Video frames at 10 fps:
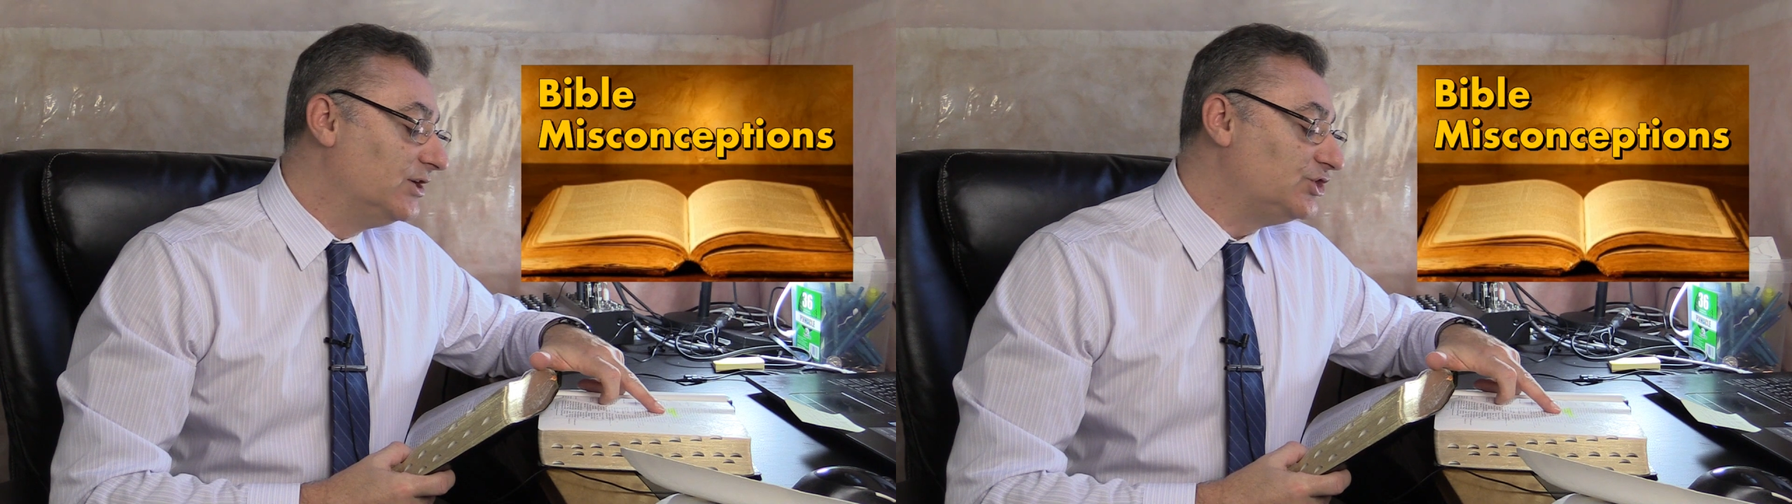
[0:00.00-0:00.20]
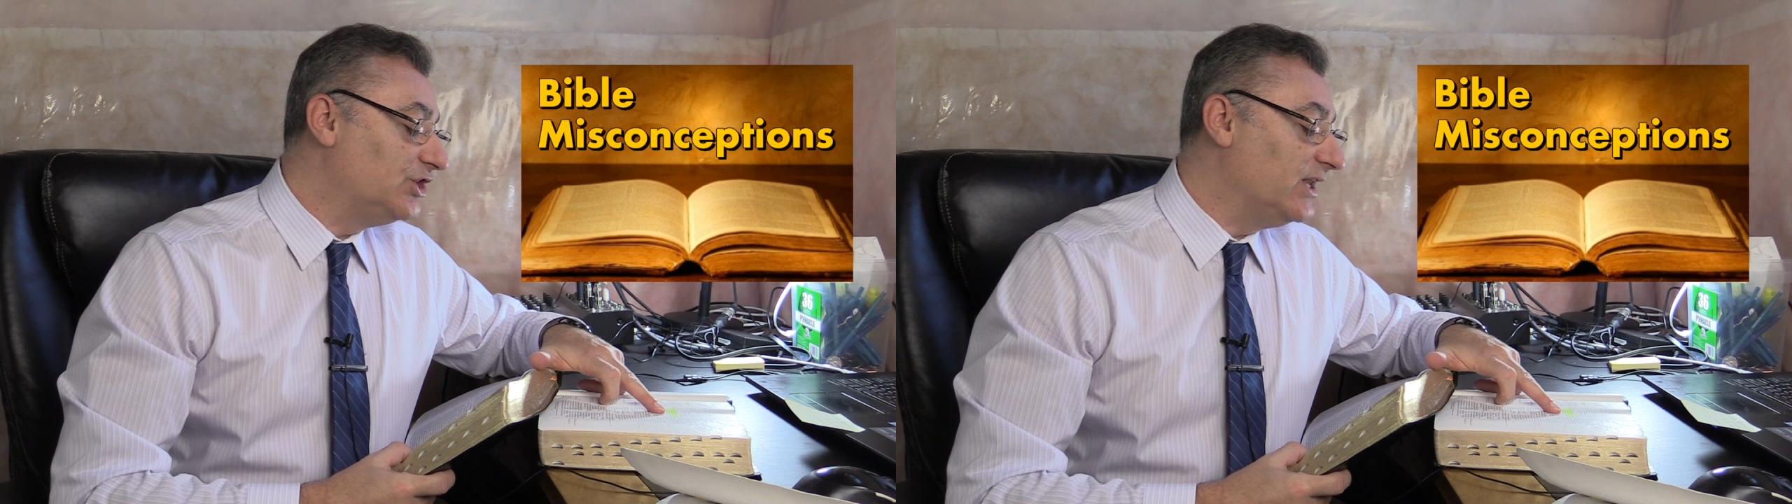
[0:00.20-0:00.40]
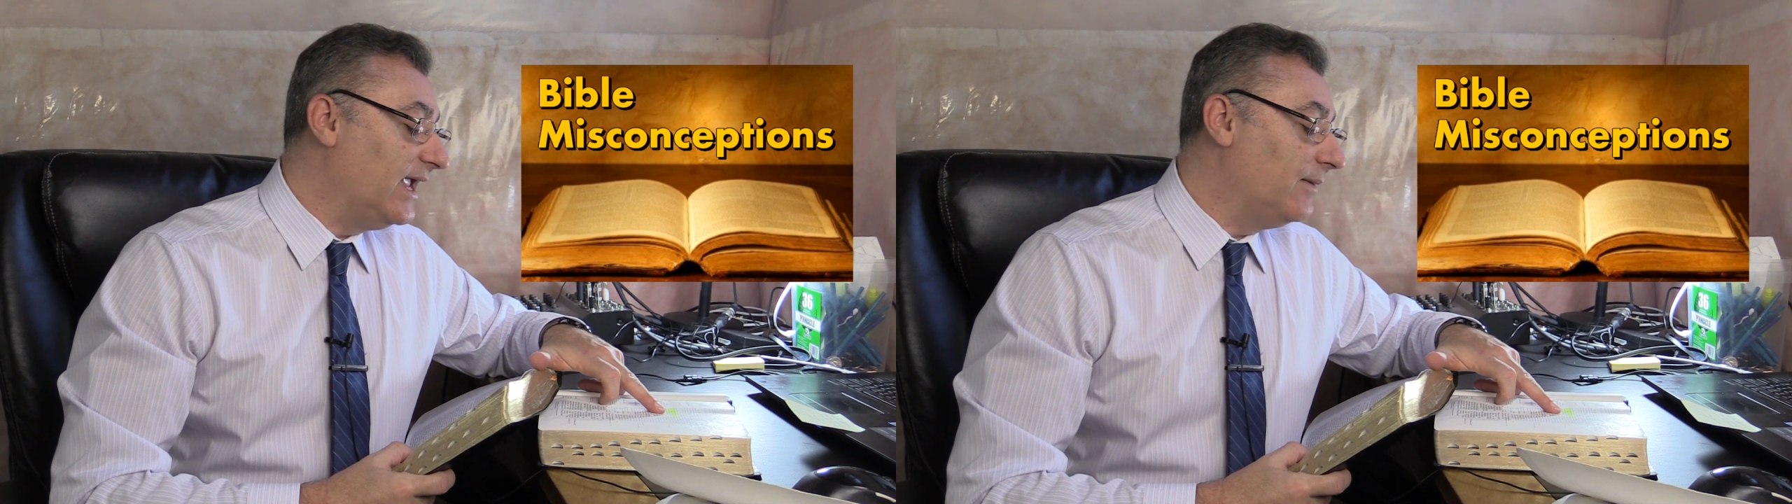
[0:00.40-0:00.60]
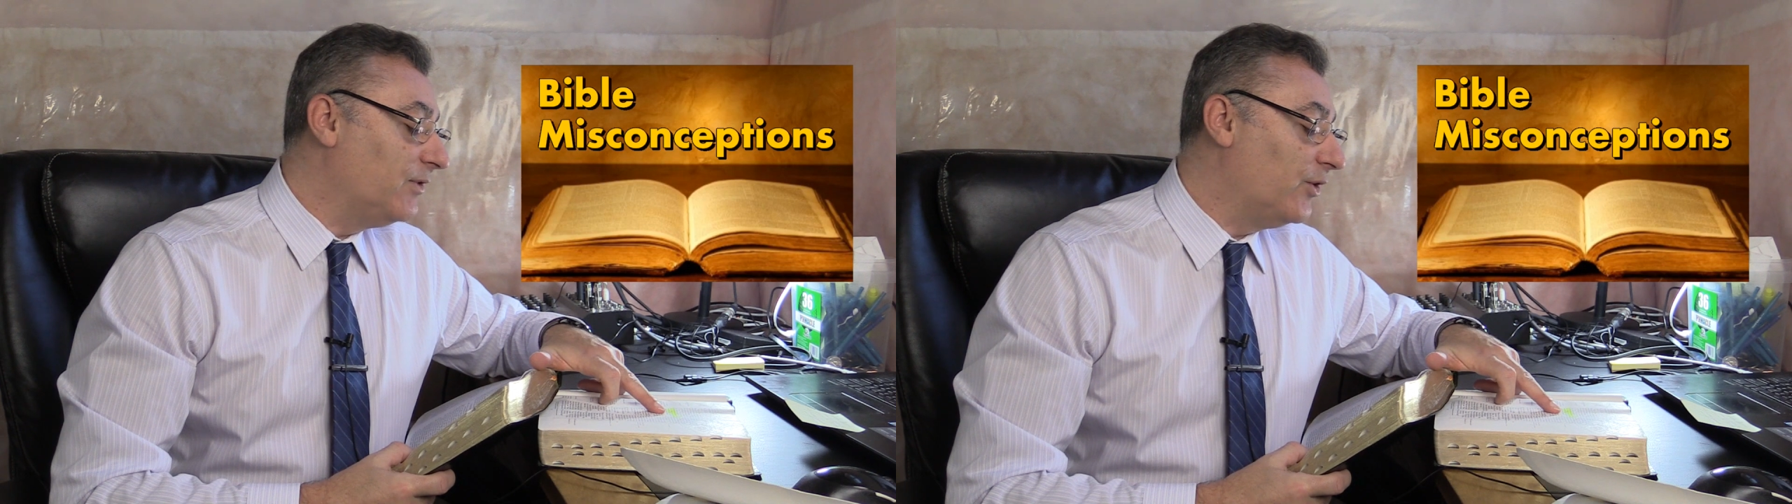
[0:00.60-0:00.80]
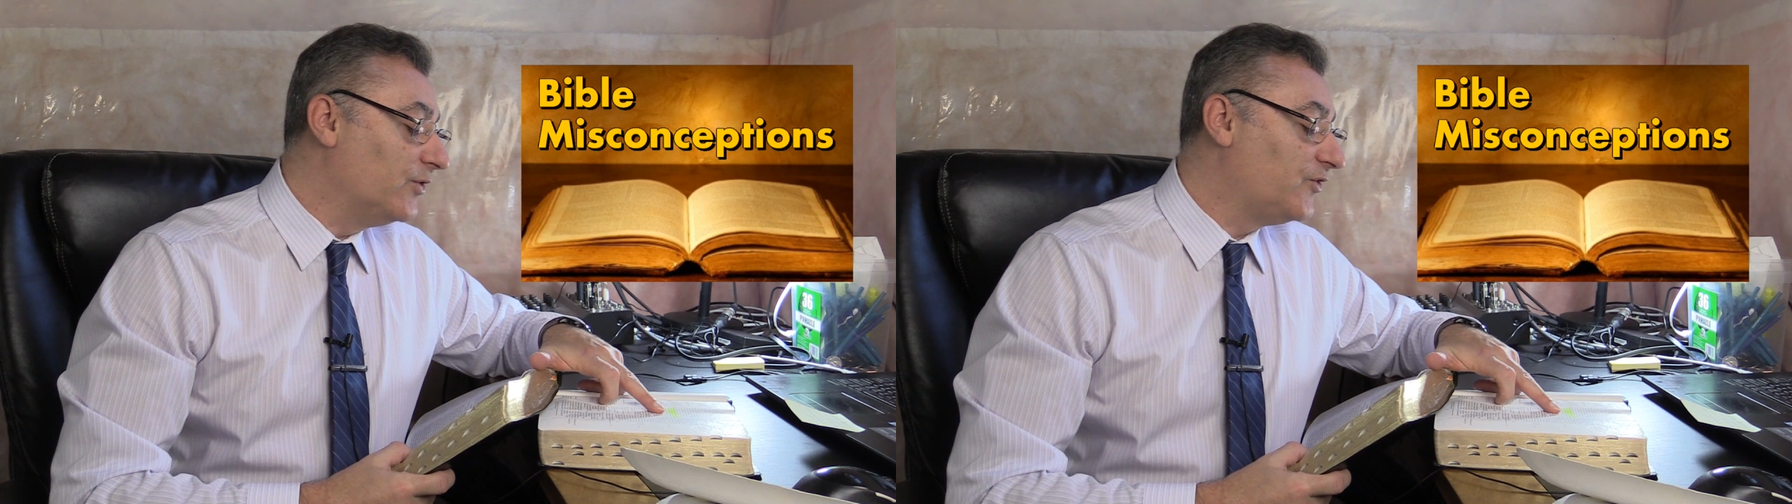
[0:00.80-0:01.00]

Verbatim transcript: she named her